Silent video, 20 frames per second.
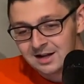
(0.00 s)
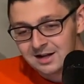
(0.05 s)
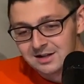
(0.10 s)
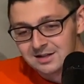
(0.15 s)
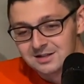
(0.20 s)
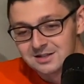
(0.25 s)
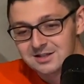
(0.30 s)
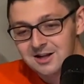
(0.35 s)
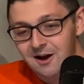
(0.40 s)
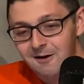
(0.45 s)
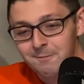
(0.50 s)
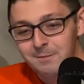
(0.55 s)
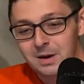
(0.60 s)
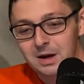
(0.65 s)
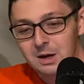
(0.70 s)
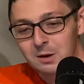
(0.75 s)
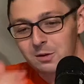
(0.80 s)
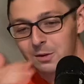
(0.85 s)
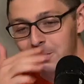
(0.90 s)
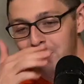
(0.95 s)

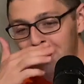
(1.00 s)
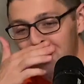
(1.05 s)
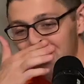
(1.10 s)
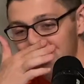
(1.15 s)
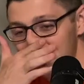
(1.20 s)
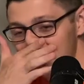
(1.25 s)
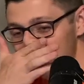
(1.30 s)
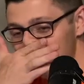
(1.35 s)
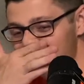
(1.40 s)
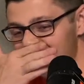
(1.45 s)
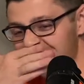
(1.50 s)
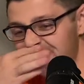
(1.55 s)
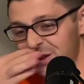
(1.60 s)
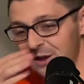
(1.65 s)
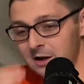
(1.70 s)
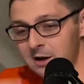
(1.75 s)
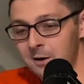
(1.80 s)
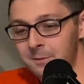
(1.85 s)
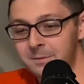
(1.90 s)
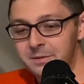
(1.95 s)
SoftBank reported that the
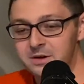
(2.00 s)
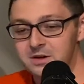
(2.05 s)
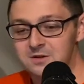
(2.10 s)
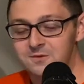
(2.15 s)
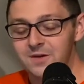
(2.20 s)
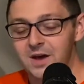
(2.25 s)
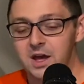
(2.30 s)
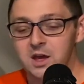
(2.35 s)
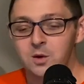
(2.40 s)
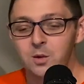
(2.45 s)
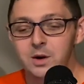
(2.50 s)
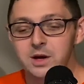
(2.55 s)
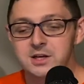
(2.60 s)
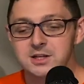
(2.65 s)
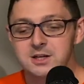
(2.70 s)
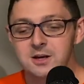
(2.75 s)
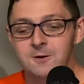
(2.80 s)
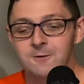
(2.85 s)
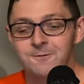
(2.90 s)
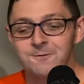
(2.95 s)
company's
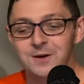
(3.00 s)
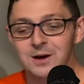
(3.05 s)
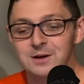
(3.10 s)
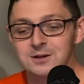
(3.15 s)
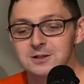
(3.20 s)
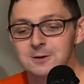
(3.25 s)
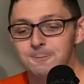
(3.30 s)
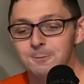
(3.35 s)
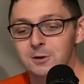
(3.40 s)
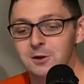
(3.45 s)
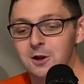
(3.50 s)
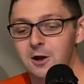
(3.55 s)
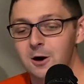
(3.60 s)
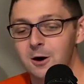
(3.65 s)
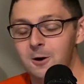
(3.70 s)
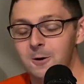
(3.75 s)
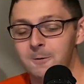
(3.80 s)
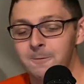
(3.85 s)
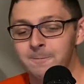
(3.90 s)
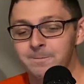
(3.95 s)
valuation fell to
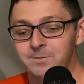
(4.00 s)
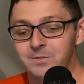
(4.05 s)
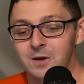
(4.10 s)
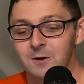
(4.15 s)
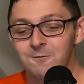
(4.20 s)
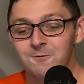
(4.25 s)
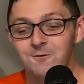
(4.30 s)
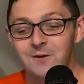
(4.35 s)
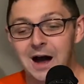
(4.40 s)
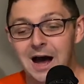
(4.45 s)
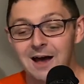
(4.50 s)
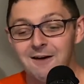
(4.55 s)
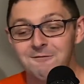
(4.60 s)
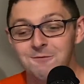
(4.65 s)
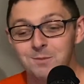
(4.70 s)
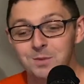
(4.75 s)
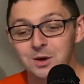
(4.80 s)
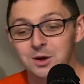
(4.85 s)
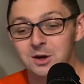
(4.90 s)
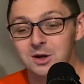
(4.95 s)
below
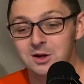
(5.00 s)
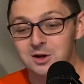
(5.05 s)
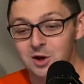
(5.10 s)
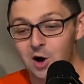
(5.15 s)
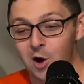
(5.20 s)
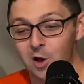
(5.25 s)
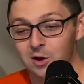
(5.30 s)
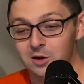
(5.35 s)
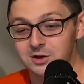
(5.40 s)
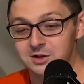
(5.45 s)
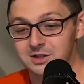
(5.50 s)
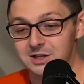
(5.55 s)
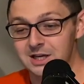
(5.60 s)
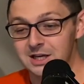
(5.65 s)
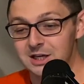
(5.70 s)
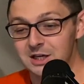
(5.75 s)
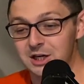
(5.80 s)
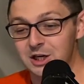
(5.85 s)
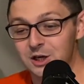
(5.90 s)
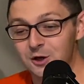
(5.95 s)
$5 billion
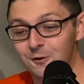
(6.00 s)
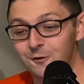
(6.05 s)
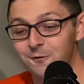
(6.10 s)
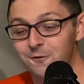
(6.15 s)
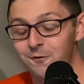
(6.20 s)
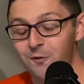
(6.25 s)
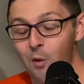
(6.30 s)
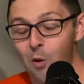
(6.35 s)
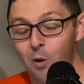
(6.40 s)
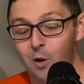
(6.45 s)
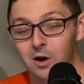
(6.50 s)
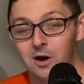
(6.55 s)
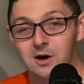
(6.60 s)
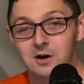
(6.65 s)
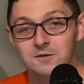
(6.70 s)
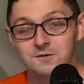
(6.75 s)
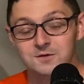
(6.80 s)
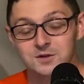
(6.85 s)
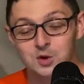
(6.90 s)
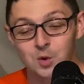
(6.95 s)
in Q4
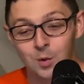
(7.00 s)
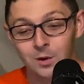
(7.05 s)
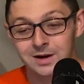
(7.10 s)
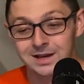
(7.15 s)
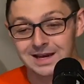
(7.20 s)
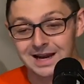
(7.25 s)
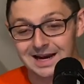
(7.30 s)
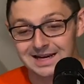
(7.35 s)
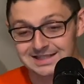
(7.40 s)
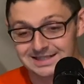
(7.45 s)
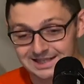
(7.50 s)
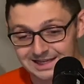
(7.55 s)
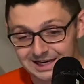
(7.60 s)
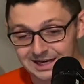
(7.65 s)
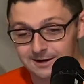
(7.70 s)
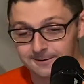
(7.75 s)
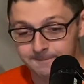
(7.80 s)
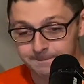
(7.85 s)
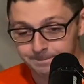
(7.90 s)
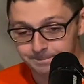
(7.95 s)
of
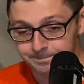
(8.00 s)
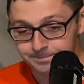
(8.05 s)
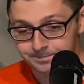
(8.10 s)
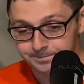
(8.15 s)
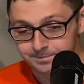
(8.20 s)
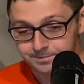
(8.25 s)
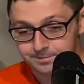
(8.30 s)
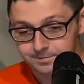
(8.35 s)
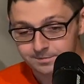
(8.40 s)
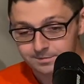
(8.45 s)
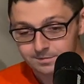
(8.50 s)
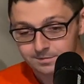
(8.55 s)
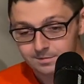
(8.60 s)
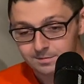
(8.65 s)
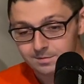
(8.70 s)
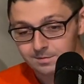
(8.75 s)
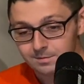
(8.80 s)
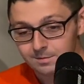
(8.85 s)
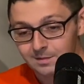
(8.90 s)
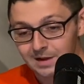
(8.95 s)
2019
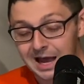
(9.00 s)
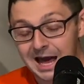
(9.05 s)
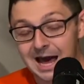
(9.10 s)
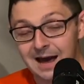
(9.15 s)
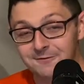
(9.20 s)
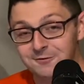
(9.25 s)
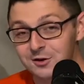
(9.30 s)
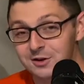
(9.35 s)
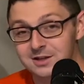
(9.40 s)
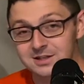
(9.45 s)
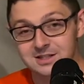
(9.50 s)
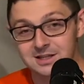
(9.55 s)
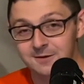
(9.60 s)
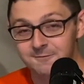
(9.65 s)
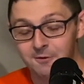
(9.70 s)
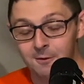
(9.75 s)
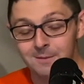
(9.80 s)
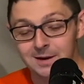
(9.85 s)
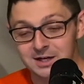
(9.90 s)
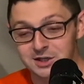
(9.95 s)
after this
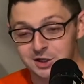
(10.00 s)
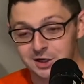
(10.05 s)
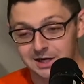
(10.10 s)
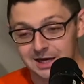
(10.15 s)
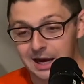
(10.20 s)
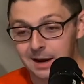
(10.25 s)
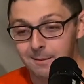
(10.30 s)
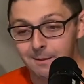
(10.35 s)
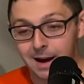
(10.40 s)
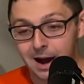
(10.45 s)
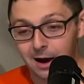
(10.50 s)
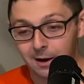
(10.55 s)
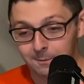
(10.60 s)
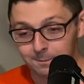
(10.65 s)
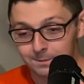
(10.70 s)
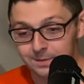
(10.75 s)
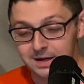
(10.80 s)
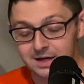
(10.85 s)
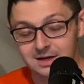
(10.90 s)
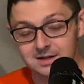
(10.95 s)
information came out
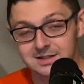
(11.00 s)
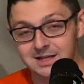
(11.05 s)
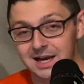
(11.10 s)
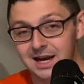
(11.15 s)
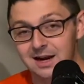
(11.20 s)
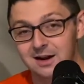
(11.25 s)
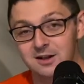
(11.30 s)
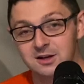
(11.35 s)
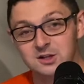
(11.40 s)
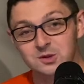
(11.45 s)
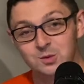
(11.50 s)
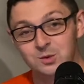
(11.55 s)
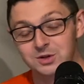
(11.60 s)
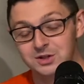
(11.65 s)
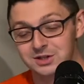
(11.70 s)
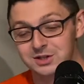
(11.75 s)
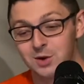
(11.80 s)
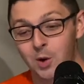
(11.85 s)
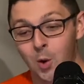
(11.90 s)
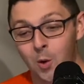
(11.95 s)
because analysts were
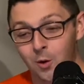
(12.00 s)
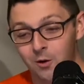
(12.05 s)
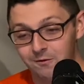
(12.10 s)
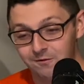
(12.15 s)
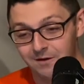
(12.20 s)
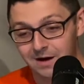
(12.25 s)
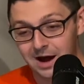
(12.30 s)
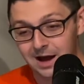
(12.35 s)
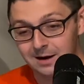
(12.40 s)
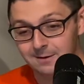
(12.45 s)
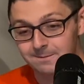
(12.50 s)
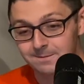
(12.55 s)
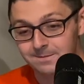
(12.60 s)
just horrified.